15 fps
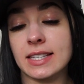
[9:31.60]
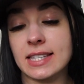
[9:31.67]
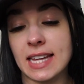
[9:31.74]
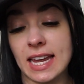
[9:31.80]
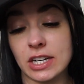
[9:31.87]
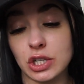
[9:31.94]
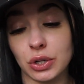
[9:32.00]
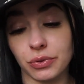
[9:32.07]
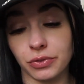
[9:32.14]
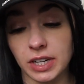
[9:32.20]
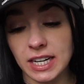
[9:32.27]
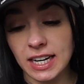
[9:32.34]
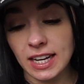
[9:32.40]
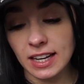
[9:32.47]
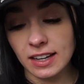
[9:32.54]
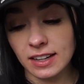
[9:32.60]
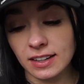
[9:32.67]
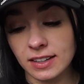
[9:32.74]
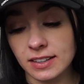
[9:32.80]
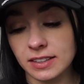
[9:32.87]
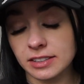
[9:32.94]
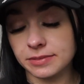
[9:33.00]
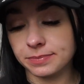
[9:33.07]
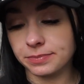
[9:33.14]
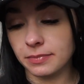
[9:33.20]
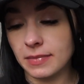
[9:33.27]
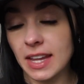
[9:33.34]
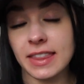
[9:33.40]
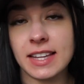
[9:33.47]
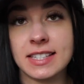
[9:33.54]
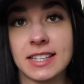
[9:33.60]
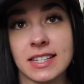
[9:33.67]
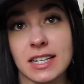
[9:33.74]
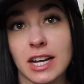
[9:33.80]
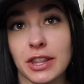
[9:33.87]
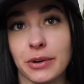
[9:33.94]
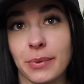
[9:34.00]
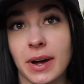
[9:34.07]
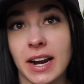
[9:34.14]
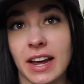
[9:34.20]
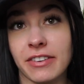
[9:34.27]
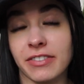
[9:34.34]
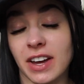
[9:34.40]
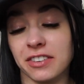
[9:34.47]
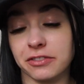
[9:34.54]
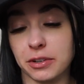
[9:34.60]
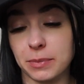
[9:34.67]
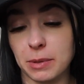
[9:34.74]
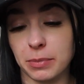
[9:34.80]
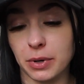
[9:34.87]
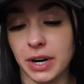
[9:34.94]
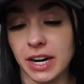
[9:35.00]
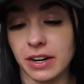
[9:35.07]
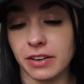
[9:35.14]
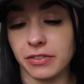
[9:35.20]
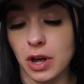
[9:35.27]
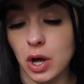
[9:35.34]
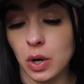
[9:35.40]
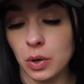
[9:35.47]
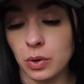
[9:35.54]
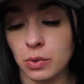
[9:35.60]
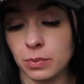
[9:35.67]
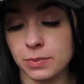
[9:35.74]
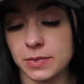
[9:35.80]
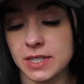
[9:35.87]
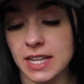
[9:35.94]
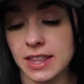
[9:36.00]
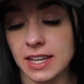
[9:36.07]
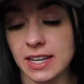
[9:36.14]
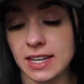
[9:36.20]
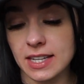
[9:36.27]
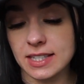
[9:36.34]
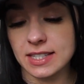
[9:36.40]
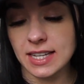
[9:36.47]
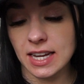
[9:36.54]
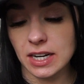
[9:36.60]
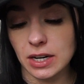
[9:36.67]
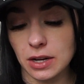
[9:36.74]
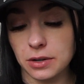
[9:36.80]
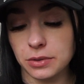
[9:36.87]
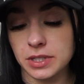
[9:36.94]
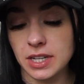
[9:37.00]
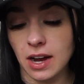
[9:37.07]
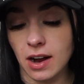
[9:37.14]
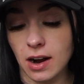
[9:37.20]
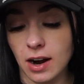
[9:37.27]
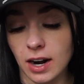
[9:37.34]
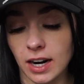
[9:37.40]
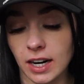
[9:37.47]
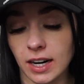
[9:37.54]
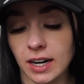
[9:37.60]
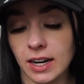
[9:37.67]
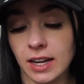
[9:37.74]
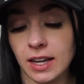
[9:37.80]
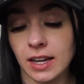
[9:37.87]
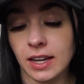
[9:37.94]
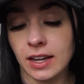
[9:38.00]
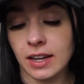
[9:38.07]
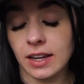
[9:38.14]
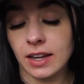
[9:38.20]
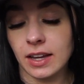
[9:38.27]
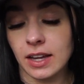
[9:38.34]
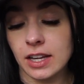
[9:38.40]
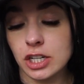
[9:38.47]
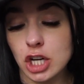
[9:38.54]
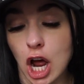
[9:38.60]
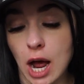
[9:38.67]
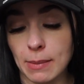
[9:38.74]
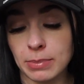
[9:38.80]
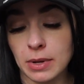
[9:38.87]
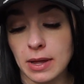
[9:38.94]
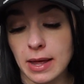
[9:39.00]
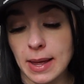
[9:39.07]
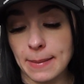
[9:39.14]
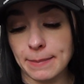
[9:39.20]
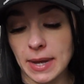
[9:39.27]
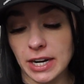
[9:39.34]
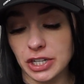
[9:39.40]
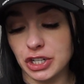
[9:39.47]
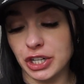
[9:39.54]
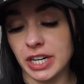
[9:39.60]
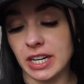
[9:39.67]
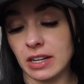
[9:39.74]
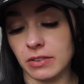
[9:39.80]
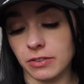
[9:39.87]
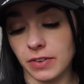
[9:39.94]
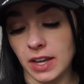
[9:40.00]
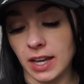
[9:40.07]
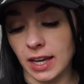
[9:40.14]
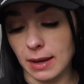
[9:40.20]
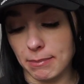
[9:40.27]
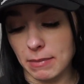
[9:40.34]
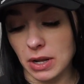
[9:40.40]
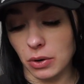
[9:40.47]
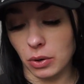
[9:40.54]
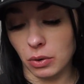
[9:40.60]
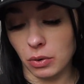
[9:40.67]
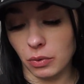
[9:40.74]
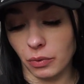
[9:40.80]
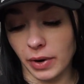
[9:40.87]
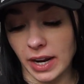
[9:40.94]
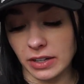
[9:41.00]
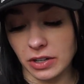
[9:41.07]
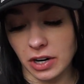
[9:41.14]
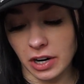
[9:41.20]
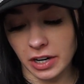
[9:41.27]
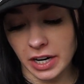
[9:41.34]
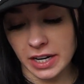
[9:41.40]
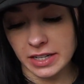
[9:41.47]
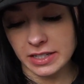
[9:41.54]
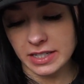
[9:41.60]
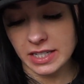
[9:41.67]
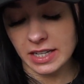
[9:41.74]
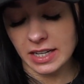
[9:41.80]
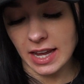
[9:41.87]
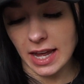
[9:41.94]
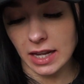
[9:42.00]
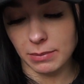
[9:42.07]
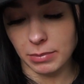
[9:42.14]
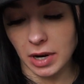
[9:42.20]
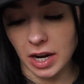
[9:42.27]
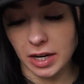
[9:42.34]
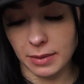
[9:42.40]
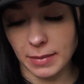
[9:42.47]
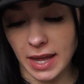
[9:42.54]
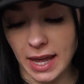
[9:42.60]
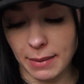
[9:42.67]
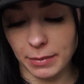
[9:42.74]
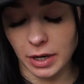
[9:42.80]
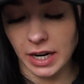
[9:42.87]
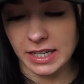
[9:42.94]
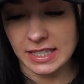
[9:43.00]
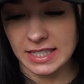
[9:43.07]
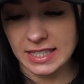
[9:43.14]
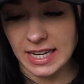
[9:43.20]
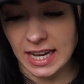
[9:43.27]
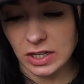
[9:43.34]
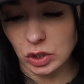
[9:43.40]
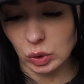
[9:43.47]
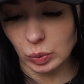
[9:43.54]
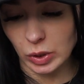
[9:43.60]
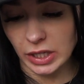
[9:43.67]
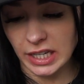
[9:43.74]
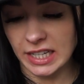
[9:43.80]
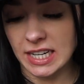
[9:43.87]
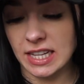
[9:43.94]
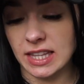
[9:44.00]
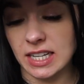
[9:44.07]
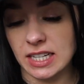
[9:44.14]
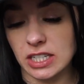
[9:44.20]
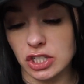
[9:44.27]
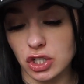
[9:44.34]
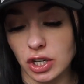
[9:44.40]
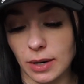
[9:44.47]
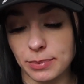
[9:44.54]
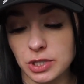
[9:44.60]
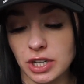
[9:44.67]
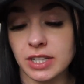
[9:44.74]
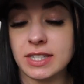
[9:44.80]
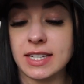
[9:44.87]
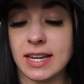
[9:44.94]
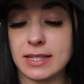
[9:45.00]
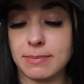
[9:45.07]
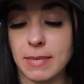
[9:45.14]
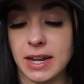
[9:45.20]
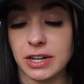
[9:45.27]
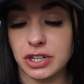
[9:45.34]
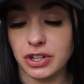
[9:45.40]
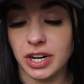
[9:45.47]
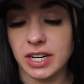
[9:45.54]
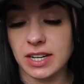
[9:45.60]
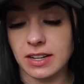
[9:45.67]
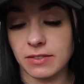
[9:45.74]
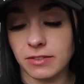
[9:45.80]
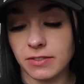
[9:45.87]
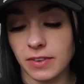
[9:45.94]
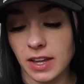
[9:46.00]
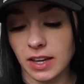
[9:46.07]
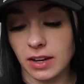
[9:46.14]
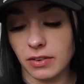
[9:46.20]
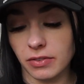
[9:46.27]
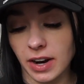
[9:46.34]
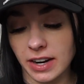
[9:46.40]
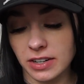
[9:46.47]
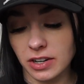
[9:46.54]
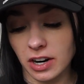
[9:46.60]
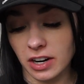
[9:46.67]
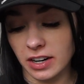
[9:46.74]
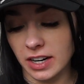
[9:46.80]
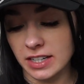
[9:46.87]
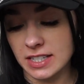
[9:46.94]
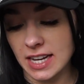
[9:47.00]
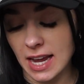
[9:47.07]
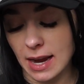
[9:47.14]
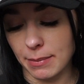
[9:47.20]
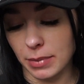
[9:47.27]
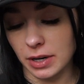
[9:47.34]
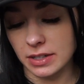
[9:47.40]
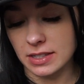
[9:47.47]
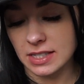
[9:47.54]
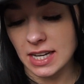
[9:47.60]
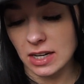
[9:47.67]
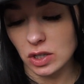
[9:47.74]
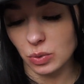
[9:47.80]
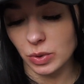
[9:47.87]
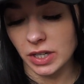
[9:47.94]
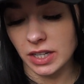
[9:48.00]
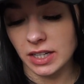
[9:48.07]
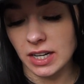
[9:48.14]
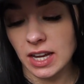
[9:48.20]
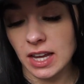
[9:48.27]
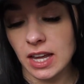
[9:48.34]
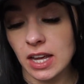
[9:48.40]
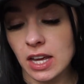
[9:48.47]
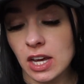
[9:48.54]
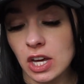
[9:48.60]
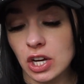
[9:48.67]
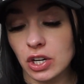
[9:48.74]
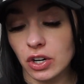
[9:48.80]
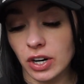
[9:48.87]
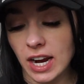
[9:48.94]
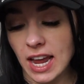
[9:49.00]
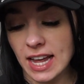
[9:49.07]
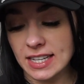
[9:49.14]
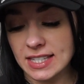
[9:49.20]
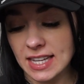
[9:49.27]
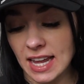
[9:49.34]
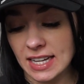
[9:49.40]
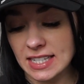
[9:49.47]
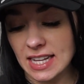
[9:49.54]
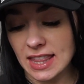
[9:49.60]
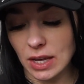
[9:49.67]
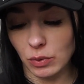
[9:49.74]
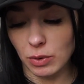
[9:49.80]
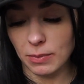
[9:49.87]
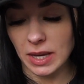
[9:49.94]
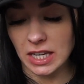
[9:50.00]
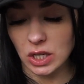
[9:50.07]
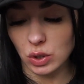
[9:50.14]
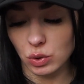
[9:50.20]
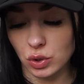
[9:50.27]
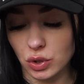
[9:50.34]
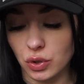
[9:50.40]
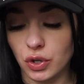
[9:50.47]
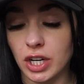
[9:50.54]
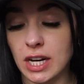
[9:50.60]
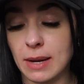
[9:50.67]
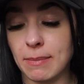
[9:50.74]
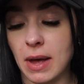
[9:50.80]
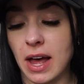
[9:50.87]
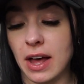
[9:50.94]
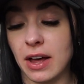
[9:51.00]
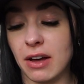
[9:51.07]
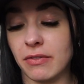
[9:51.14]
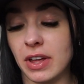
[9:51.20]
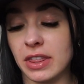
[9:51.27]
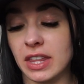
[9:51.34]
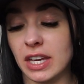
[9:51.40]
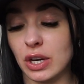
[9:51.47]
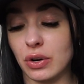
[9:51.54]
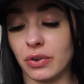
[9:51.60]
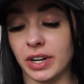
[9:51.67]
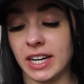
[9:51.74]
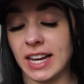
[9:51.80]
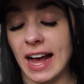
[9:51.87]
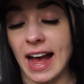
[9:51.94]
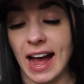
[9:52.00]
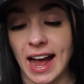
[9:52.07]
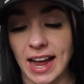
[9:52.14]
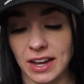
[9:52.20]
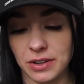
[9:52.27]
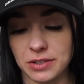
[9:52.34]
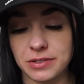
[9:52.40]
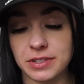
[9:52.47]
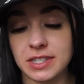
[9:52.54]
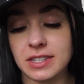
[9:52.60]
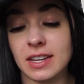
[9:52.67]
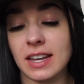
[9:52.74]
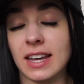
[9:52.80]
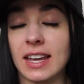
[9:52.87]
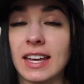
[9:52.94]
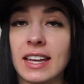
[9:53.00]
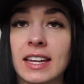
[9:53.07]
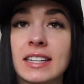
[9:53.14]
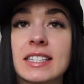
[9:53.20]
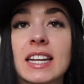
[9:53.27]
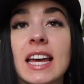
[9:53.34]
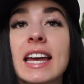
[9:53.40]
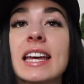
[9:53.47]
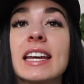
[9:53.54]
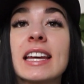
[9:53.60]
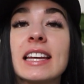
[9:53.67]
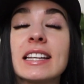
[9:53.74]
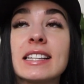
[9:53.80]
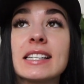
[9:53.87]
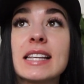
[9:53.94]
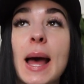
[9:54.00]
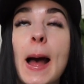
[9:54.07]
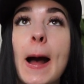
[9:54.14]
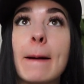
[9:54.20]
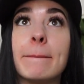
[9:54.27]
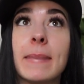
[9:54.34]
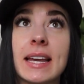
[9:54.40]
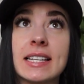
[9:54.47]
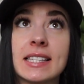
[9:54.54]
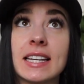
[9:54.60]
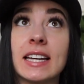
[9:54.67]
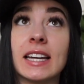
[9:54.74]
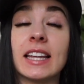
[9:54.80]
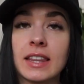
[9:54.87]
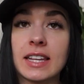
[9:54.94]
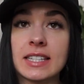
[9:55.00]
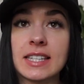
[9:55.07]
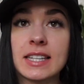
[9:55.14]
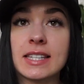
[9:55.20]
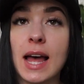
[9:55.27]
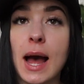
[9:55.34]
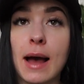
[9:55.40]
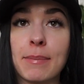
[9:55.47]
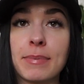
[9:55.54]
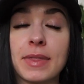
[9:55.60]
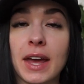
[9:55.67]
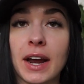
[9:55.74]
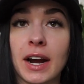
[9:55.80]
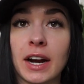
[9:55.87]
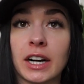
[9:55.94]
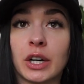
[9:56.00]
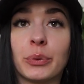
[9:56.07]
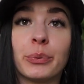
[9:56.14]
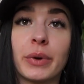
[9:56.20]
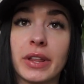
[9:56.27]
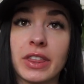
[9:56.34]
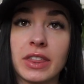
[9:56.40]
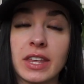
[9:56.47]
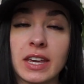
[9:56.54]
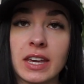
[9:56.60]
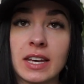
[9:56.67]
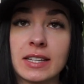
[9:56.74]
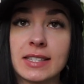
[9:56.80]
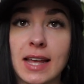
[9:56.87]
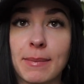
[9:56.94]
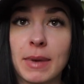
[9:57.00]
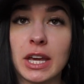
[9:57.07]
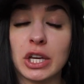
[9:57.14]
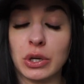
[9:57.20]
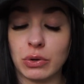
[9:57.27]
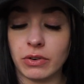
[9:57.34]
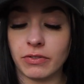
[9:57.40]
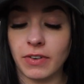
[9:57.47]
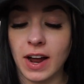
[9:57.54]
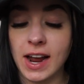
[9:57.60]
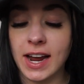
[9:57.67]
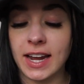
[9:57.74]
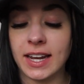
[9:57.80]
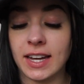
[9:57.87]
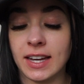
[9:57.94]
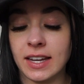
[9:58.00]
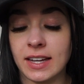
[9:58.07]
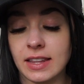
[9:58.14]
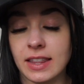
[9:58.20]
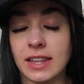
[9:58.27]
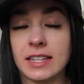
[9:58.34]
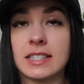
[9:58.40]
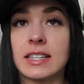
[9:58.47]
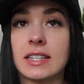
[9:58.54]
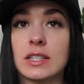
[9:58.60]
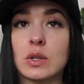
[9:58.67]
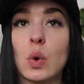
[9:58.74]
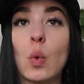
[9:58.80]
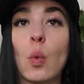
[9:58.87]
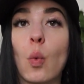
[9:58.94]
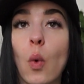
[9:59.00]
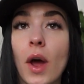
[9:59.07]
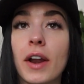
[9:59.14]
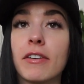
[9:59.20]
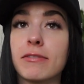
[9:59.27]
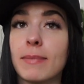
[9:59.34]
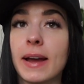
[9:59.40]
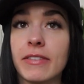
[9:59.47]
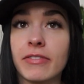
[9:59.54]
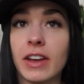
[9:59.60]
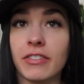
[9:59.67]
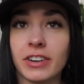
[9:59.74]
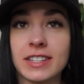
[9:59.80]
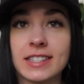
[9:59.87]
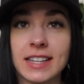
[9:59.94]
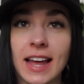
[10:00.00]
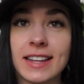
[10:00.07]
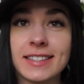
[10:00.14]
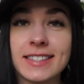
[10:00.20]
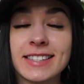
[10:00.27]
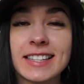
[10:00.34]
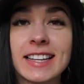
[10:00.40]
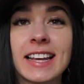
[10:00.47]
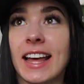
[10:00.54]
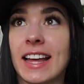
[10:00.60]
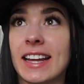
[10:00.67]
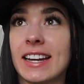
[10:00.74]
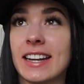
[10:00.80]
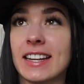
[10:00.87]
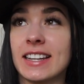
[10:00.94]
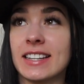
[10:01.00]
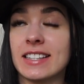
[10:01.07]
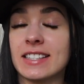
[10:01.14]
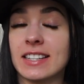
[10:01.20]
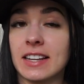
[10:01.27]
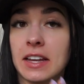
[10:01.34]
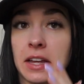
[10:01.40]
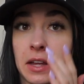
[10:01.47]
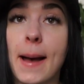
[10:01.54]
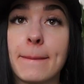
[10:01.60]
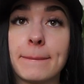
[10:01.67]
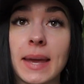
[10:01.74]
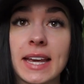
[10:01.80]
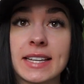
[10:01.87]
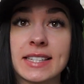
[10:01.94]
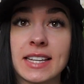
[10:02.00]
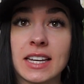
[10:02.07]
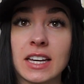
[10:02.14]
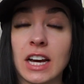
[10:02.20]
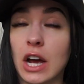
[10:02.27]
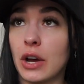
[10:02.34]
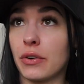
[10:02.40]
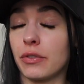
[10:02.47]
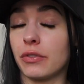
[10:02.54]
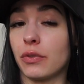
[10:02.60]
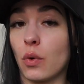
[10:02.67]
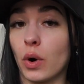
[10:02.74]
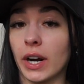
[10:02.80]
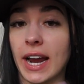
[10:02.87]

Santorini. This is another one I found from the Parade of Homes. The scent notes are top Mediterranean fig, middle red currant, and bottom amber and sandalwood. The description says Mediterranean fig, red currant, amber and sandalwood. Create a scent that will make you dream of the Greek Isles. It is amazing. This is up there with the Summit Unify. This is one of my favorite scents. It is amazing for